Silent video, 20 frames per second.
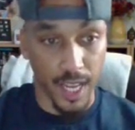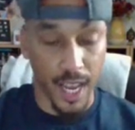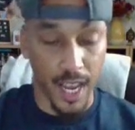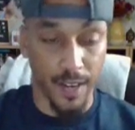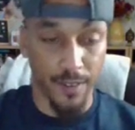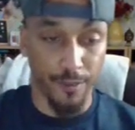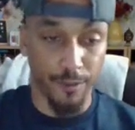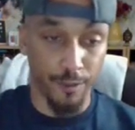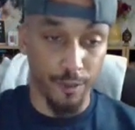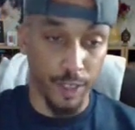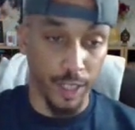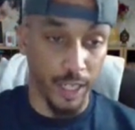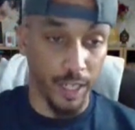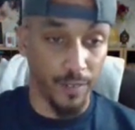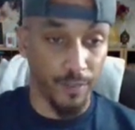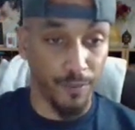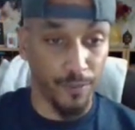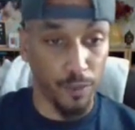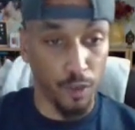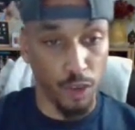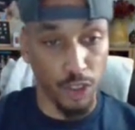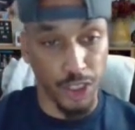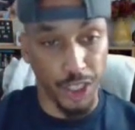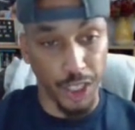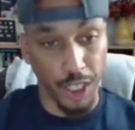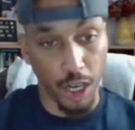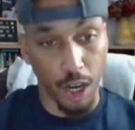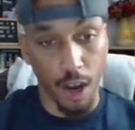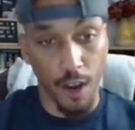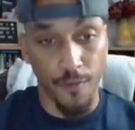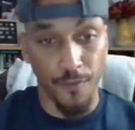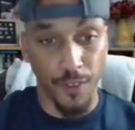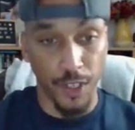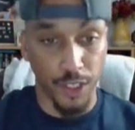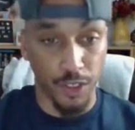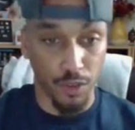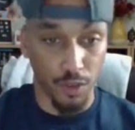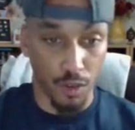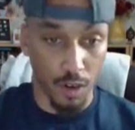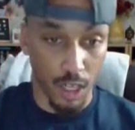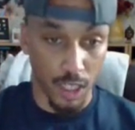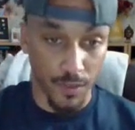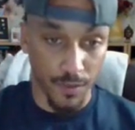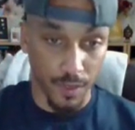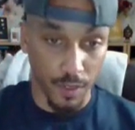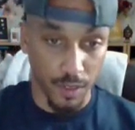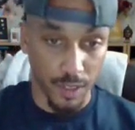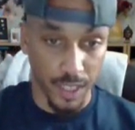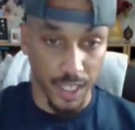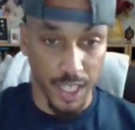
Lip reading: and 3 and 4G artificial grass fields.